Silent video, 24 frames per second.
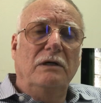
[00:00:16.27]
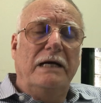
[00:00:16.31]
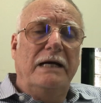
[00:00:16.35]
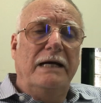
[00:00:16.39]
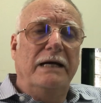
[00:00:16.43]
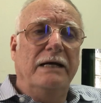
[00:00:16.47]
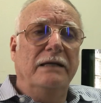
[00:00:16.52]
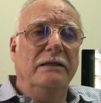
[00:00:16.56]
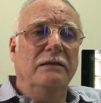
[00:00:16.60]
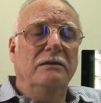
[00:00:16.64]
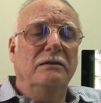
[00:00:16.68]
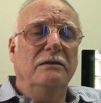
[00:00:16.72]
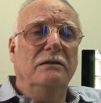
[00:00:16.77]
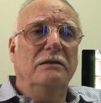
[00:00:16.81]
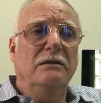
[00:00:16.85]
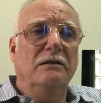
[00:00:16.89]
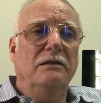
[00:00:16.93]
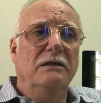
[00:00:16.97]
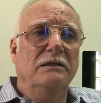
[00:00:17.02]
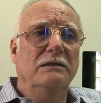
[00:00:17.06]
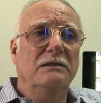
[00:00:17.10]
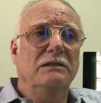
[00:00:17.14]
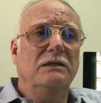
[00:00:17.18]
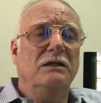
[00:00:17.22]
And
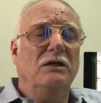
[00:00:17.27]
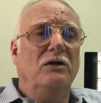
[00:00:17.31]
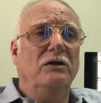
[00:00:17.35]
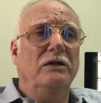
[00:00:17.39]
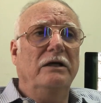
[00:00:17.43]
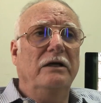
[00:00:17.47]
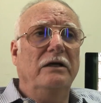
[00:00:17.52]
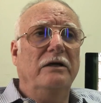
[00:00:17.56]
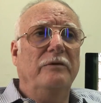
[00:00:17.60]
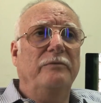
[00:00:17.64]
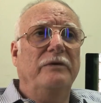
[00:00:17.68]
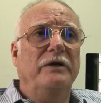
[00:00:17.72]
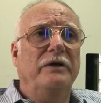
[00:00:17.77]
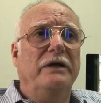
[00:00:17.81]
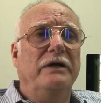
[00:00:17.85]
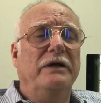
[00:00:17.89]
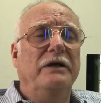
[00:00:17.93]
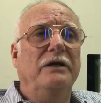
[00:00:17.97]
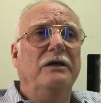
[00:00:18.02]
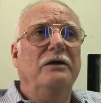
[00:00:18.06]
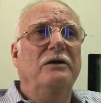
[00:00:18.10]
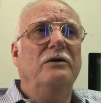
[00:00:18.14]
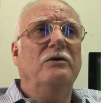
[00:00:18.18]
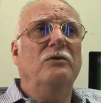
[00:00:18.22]
in Saudi Arabia
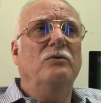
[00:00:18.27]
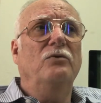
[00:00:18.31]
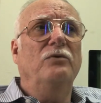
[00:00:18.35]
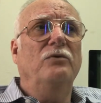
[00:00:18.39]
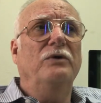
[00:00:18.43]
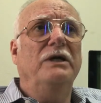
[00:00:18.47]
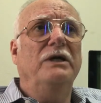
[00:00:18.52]
here